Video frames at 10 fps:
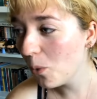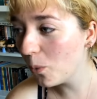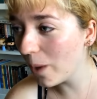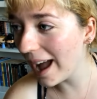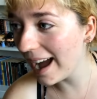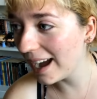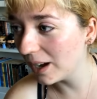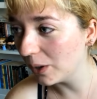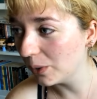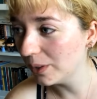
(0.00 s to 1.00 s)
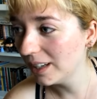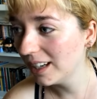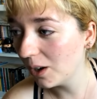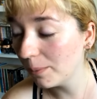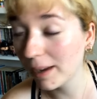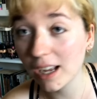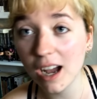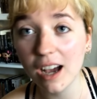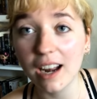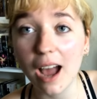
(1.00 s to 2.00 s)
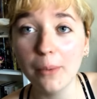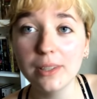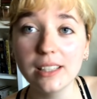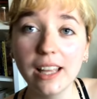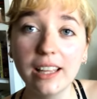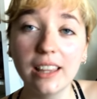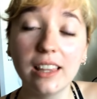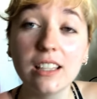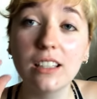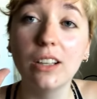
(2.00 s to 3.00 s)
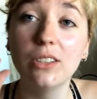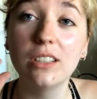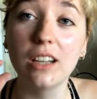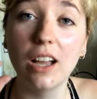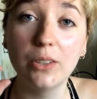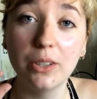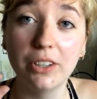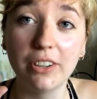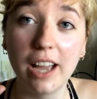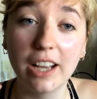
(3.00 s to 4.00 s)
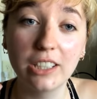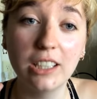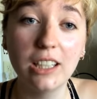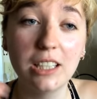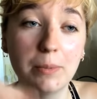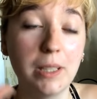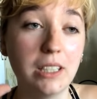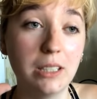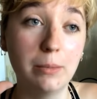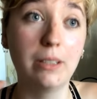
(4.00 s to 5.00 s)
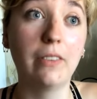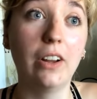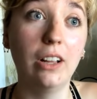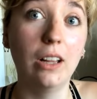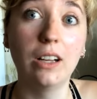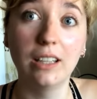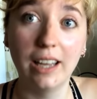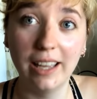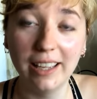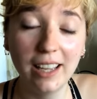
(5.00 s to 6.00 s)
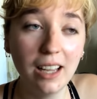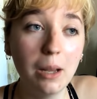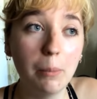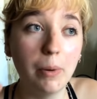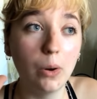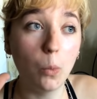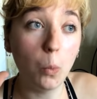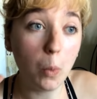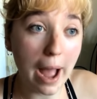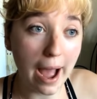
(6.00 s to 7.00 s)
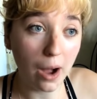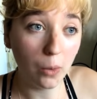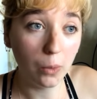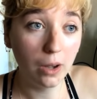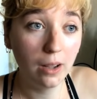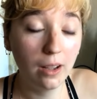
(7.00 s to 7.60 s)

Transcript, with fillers: Wow. Oh my god, I was like this close to not doing a reaction to this because it's been a very long day, but wow.